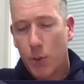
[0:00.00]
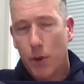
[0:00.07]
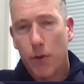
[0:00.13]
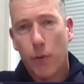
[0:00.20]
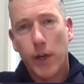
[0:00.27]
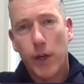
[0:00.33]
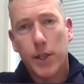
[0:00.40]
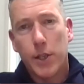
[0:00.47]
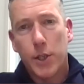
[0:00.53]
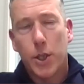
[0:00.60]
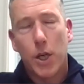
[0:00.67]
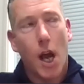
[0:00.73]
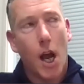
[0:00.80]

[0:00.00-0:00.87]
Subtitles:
with Rich.